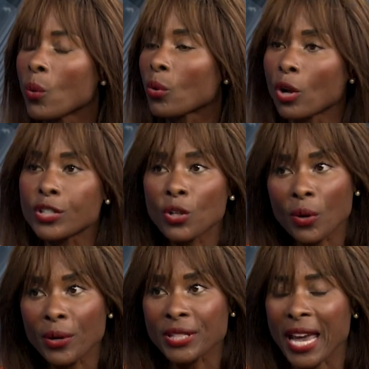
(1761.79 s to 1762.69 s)
We're also
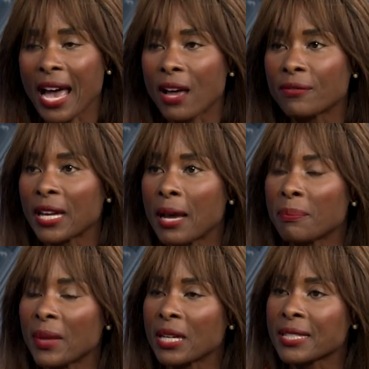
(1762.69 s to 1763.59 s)
going to have
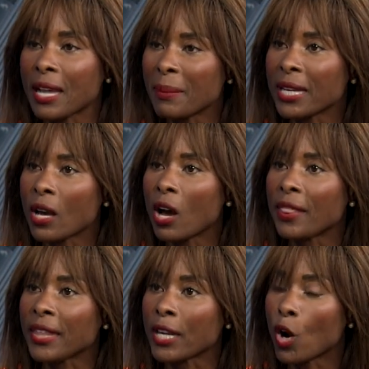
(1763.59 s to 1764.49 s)
um, a summit
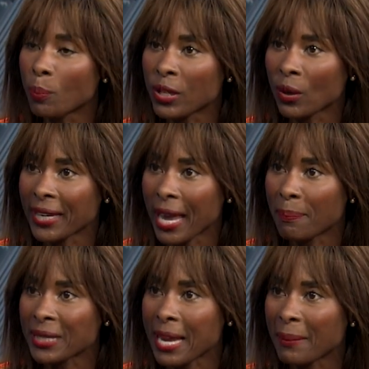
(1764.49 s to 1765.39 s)
on the opioid
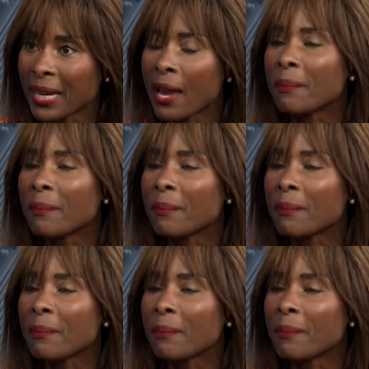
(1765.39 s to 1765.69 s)
epidemic,